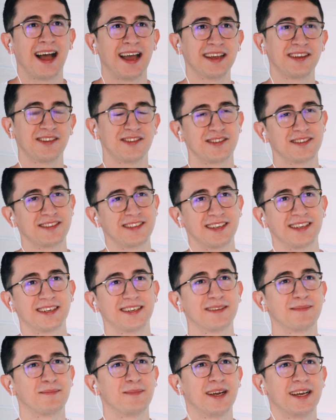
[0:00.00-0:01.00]
I actually
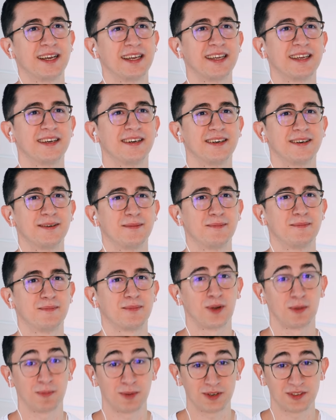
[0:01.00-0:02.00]
started my
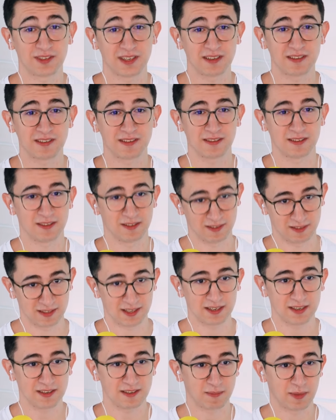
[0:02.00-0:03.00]
computer science
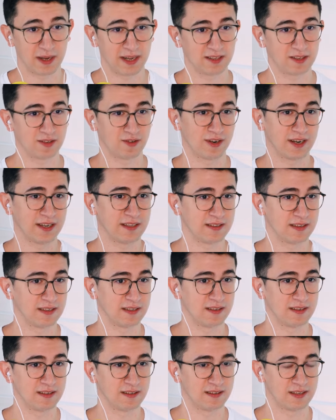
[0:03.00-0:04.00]
studies, my undergrad
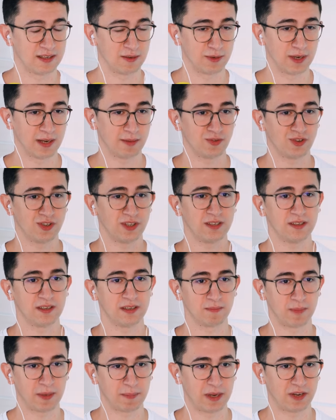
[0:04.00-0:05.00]
in TU Darmstadt,
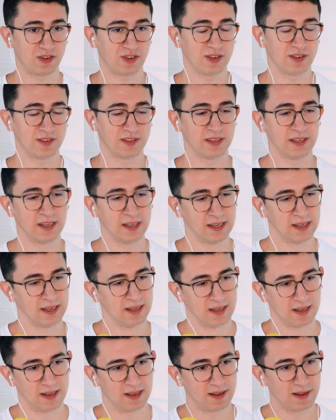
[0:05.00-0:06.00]
my bachelor's,
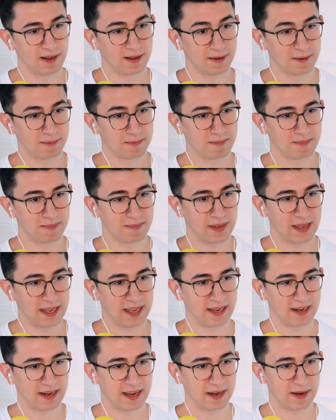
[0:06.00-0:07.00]
and
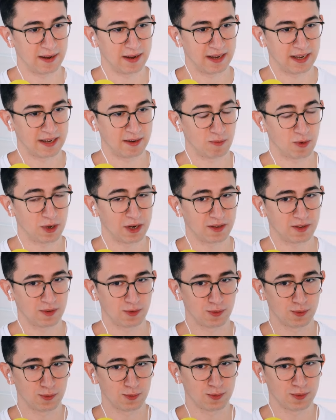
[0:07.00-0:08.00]
wanted
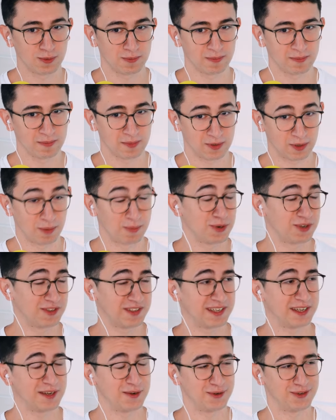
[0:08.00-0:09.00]
to do computer
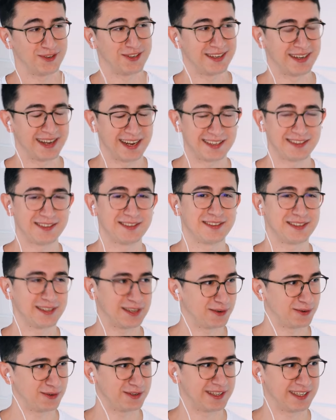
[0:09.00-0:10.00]
security, IT
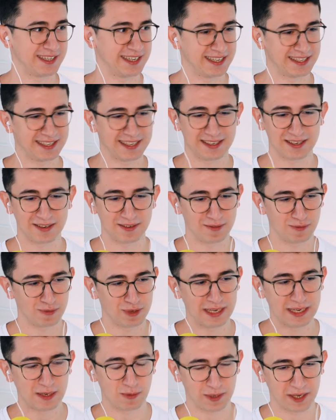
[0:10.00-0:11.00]
security. And then
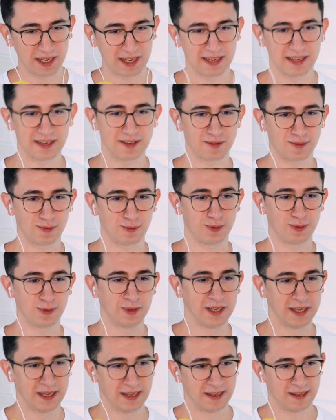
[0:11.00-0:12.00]
really quickly
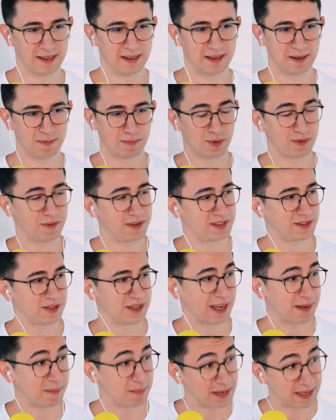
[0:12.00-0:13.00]
through
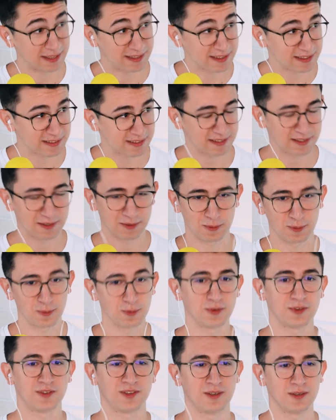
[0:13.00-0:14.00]
Professor Jan Peters,
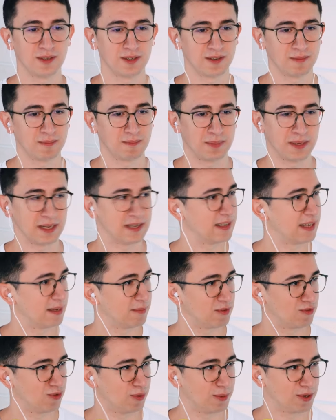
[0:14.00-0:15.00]
who is a big
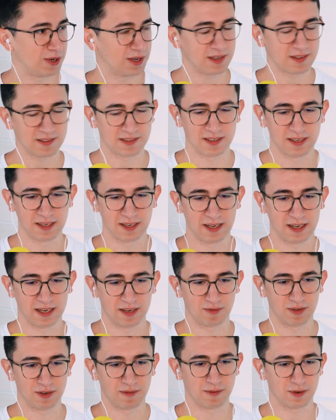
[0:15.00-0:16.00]
name in robotics
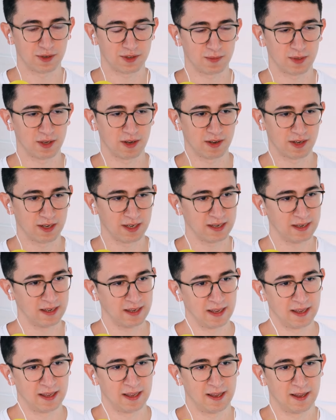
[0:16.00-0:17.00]
and reinforcement learning,
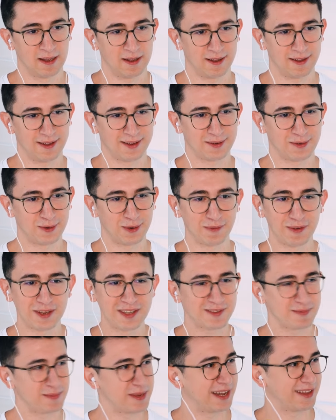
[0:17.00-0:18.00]

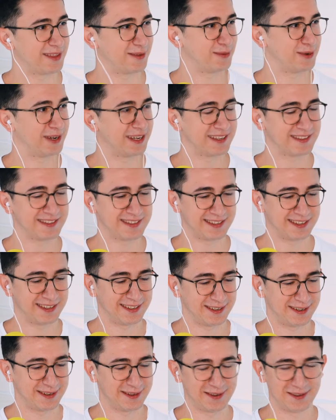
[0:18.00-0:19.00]
convinced me otherwise,
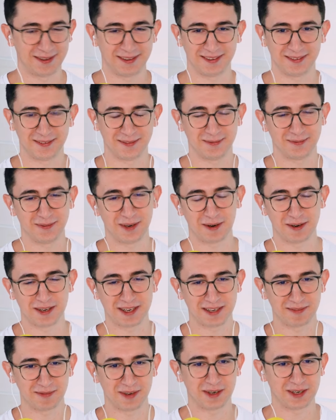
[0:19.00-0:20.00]

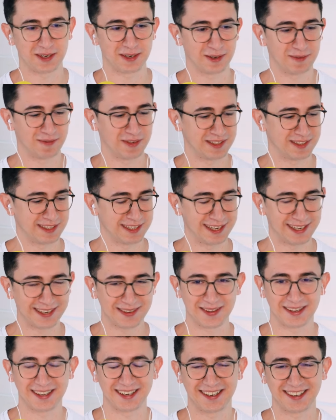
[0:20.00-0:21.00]
very, very
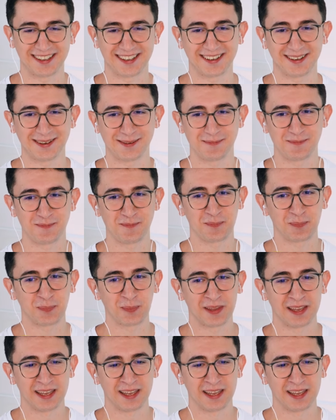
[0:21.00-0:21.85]
convincingly. And